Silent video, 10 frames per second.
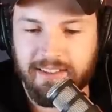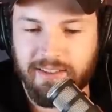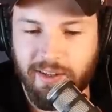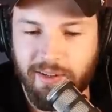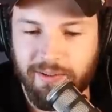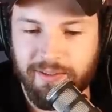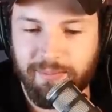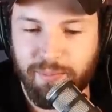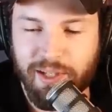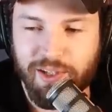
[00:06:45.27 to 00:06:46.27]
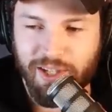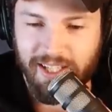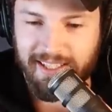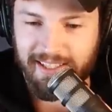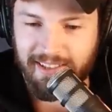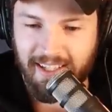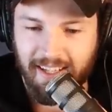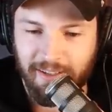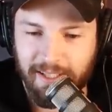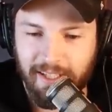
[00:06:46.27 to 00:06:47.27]
and so pretty
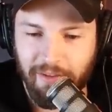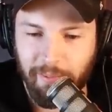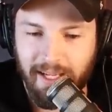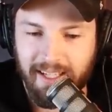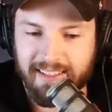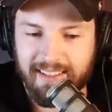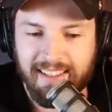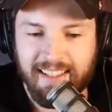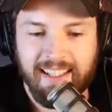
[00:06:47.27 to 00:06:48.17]
shitty uh, right off the bat.